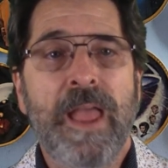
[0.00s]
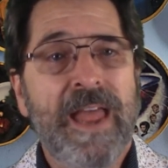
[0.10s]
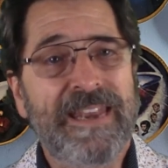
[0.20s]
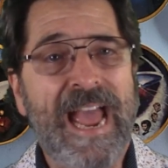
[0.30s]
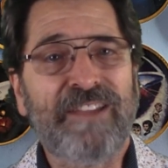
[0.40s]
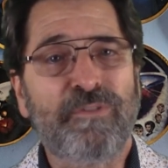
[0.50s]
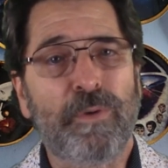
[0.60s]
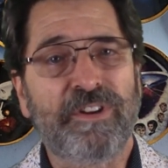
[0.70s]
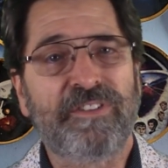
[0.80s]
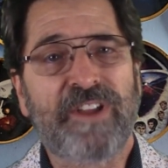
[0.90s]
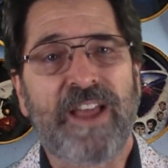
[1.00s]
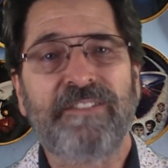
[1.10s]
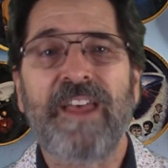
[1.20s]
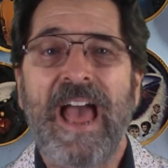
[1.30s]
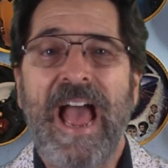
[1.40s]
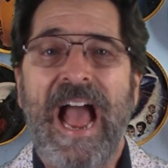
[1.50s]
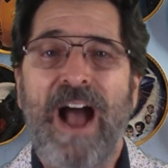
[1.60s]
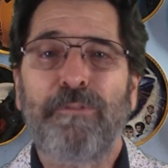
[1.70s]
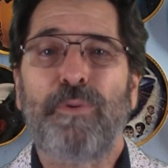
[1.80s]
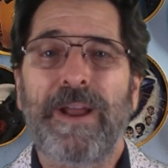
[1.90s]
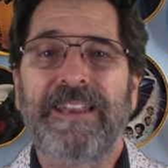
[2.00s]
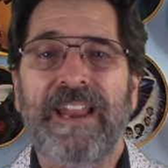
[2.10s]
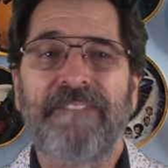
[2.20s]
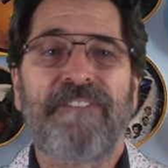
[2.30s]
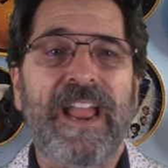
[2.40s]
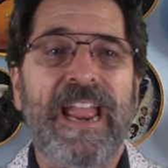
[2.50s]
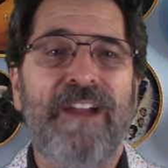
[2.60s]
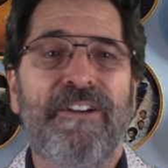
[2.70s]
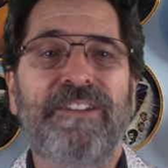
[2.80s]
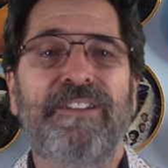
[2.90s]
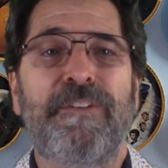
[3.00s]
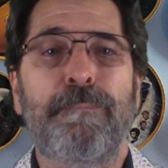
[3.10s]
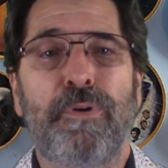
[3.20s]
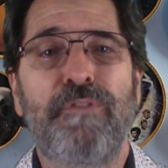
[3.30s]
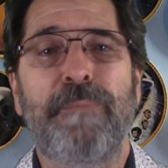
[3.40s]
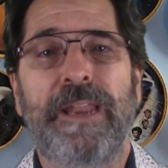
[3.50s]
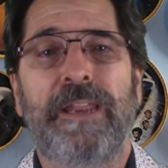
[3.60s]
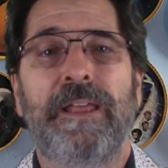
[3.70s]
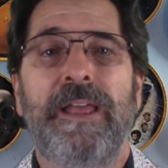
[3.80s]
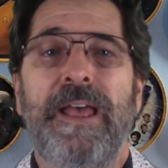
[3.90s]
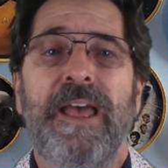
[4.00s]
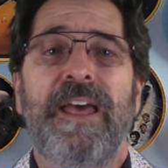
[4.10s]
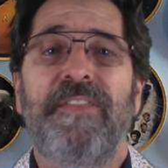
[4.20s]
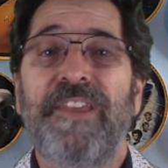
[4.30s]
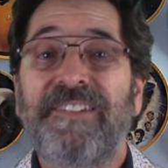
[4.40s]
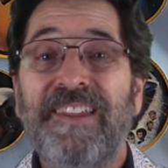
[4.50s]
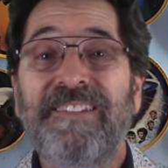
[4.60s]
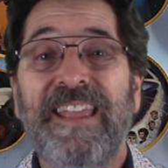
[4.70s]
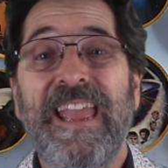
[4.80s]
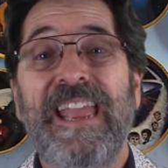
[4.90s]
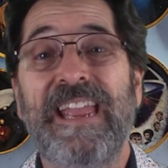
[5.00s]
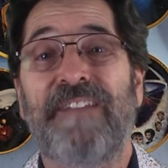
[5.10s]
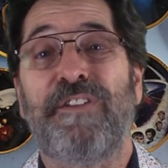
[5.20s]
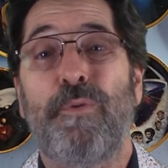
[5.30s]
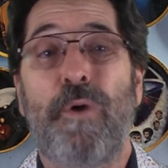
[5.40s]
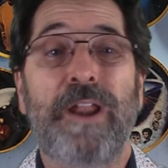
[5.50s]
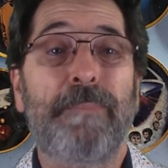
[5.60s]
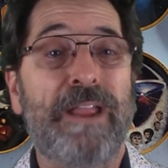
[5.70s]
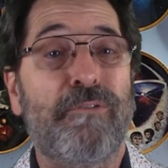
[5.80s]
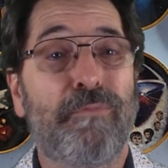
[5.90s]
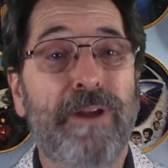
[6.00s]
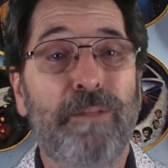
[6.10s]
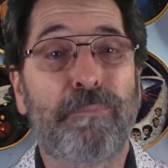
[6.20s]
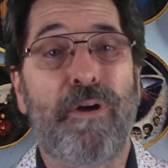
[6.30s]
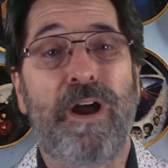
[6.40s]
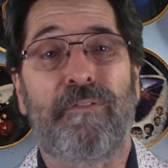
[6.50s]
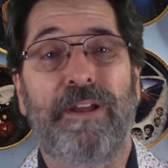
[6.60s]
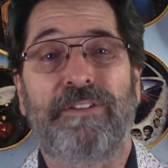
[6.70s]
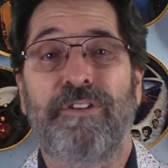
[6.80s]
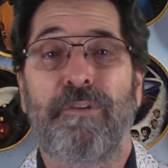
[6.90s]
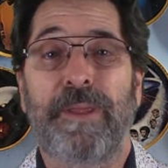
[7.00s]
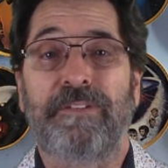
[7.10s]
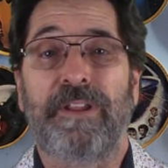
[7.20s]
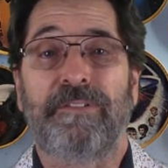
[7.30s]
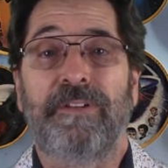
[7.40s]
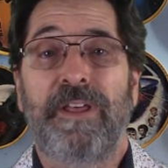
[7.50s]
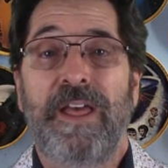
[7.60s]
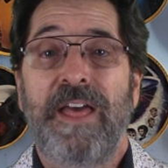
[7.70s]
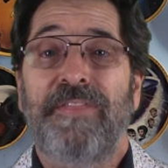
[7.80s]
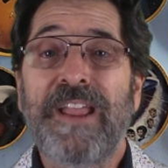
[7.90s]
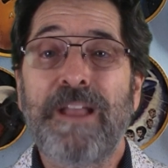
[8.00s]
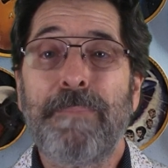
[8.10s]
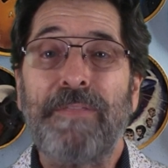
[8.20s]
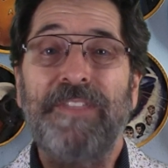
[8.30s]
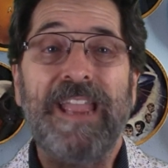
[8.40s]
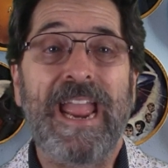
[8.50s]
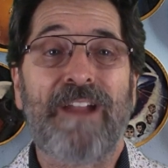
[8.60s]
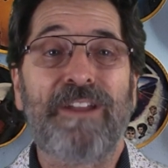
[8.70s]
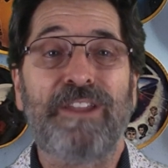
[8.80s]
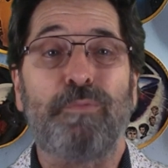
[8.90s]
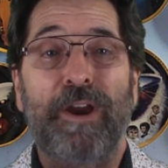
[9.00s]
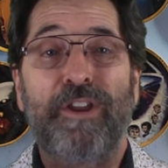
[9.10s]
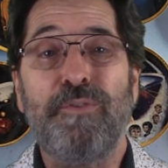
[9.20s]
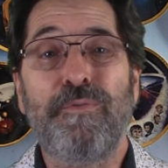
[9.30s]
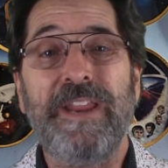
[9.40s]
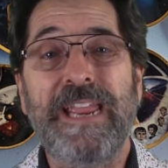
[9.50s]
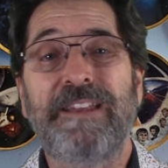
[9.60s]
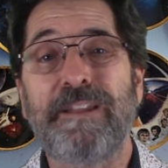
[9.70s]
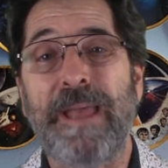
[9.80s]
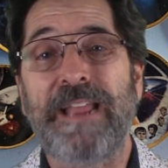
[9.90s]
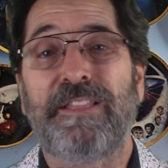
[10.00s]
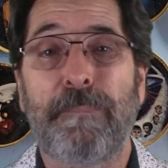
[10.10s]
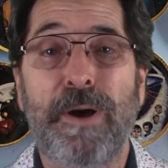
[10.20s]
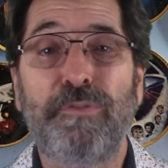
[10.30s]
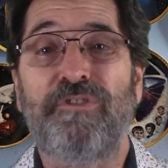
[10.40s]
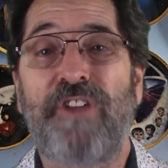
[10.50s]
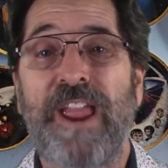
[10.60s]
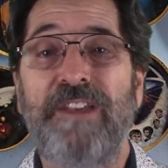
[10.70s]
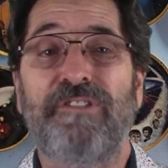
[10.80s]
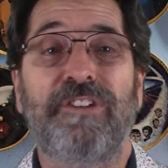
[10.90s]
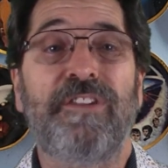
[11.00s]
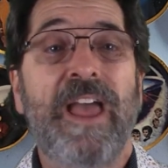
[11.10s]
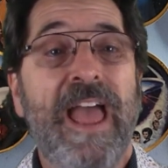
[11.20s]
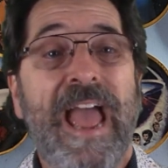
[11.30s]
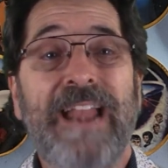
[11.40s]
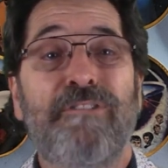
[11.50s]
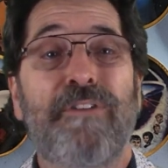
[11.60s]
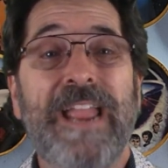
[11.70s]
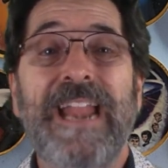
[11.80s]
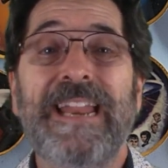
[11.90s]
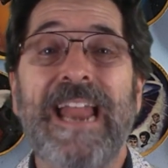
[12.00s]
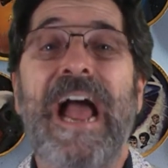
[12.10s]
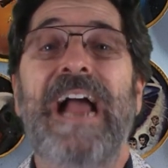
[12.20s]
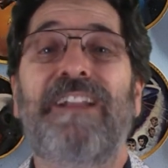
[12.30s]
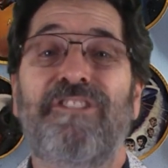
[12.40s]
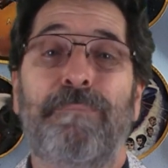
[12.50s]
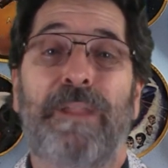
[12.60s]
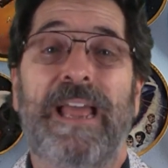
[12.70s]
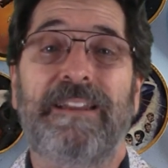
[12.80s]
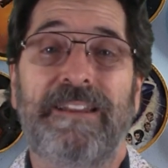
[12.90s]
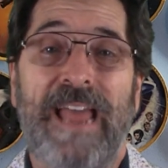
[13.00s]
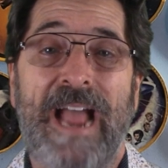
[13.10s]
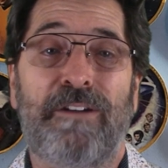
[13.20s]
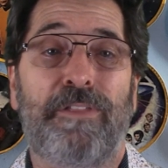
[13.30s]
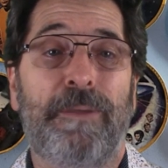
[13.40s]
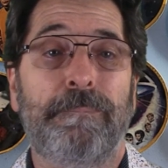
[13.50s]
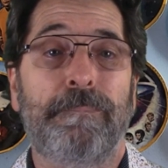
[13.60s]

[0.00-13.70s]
Next, we'll discuss how to identify areas of improvement. This is key if you want to make real progress in your business. Think about the areas where you need to make the most changes and create an action plan to tackle them.